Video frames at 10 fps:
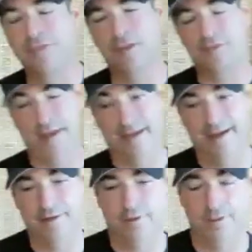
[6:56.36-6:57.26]

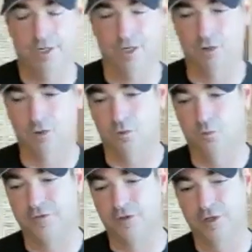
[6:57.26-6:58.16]
that, you know,
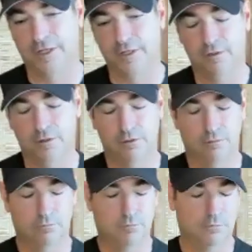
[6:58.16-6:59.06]
if you look at
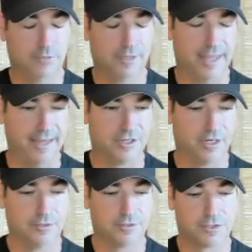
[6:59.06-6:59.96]
the
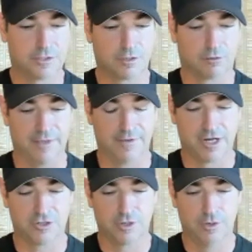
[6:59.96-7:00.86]
agents around the
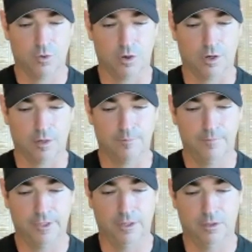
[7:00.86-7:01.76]
country who are,
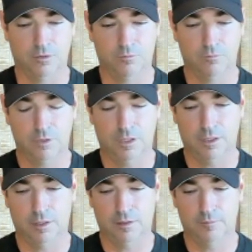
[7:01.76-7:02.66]
you
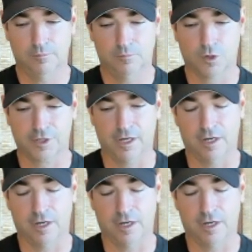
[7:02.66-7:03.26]
know, working on